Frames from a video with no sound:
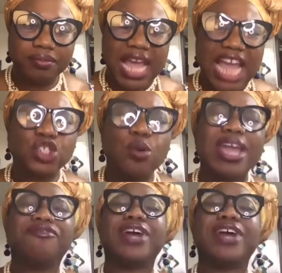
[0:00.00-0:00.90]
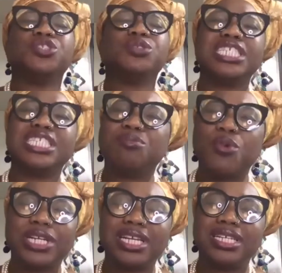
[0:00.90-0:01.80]
And so I invite you this
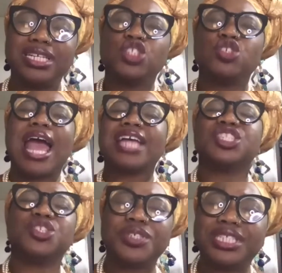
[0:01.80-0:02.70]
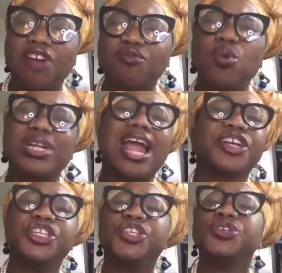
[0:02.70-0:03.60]
morning to ask yourself, what are
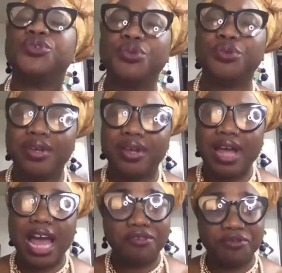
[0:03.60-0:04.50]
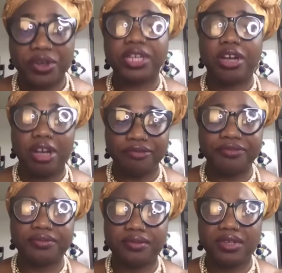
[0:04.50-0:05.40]
you afraid of?
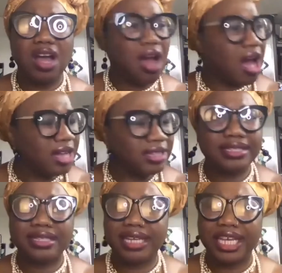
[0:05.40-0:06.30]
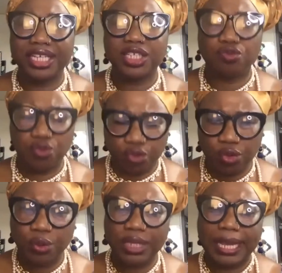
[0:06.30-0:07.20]
Honestly,
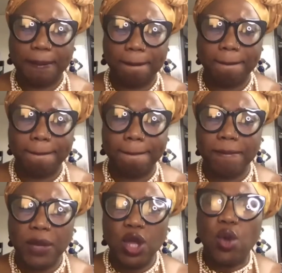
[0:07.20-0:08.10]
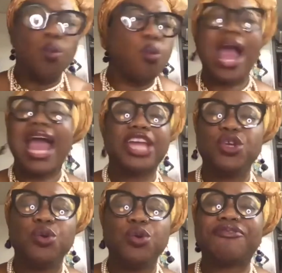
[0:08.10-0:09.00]
truly. Why are
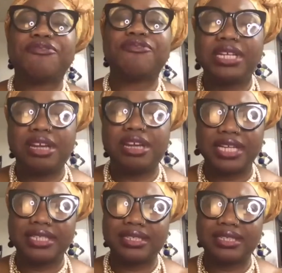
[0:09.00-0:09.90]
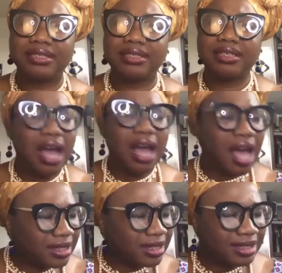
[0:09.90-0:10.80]
you afraid of it?
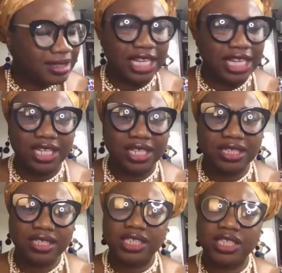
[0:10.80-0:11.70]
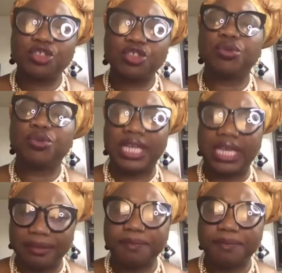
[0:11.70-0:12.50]
Honestly, truly.